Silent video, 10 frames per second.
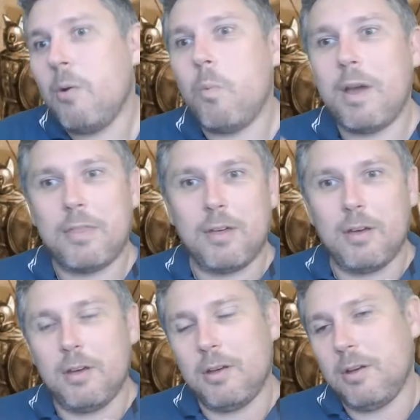
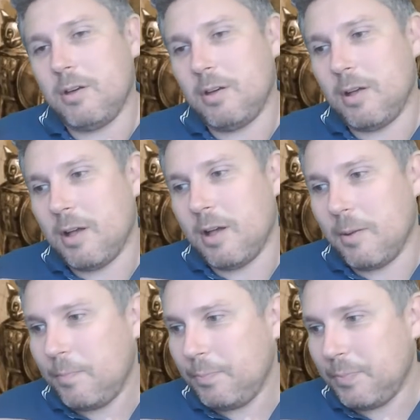whether
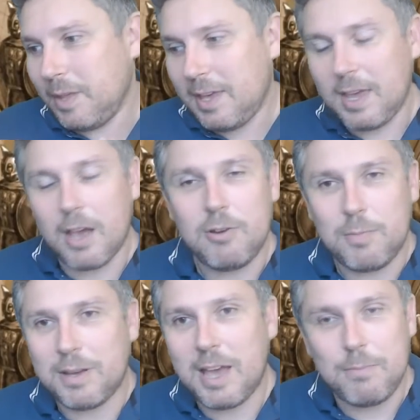um, he only
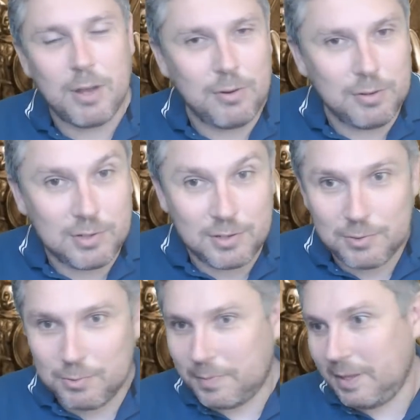became known as the
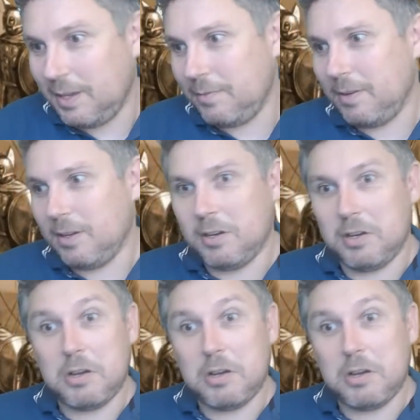Sword of the Evening